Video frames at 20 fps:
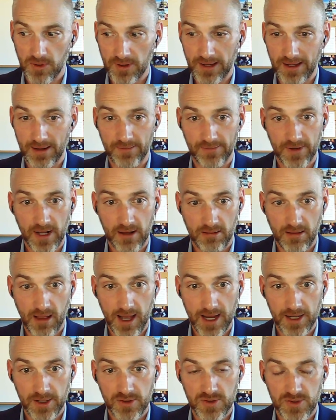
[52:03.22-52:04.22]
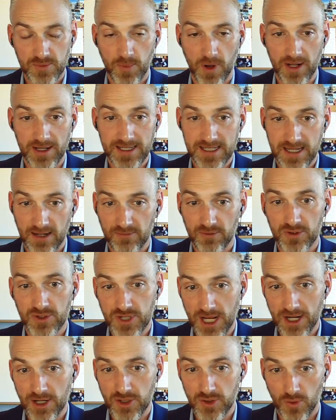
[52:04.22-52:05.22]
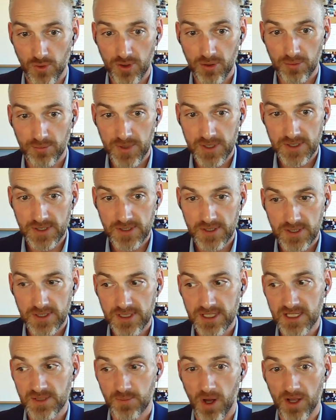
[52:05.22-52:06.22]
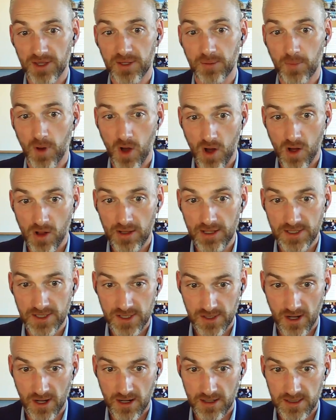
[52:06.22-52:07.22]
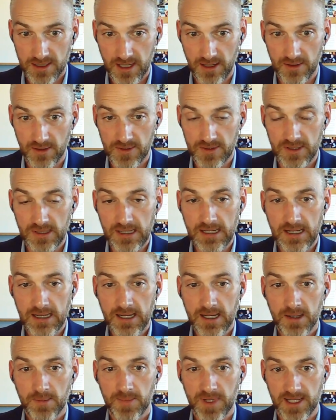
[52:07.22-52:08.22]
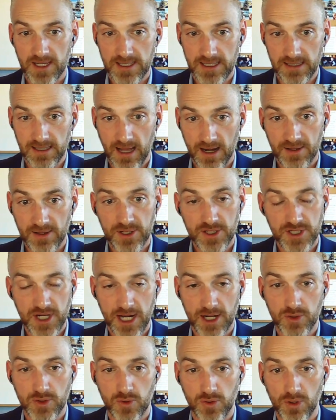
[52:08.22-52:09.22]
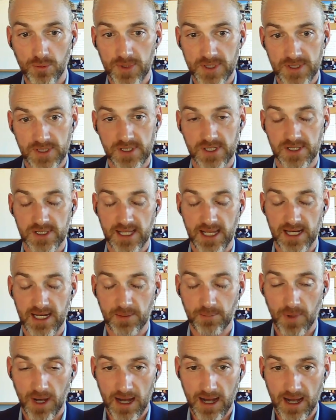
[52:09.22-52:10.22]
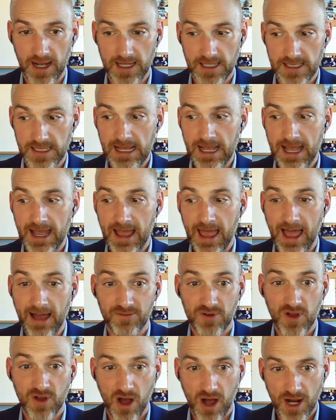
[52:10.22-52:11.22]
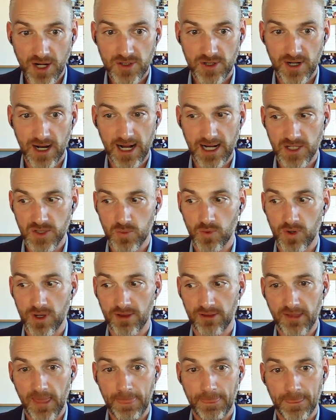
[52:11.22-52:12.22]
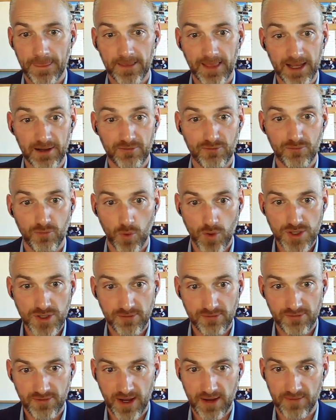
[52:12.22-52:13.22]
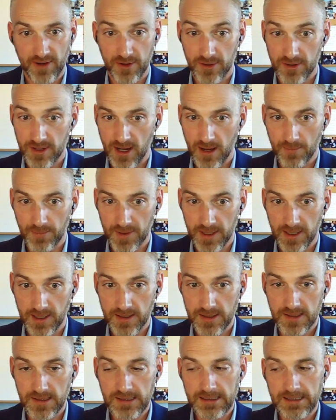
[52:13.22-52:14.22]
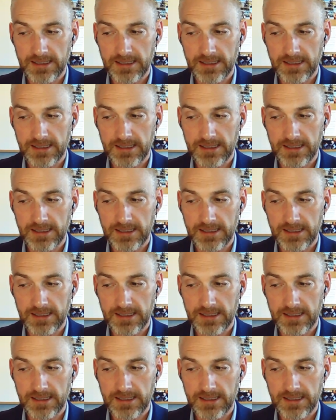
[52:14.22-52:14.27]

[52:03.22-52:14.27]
I got a client who's bought several janitorial businesses. He's bought them all as stock sales because a lot of the janitorial businesses that he buys have contracts with like Fortune 500 companies.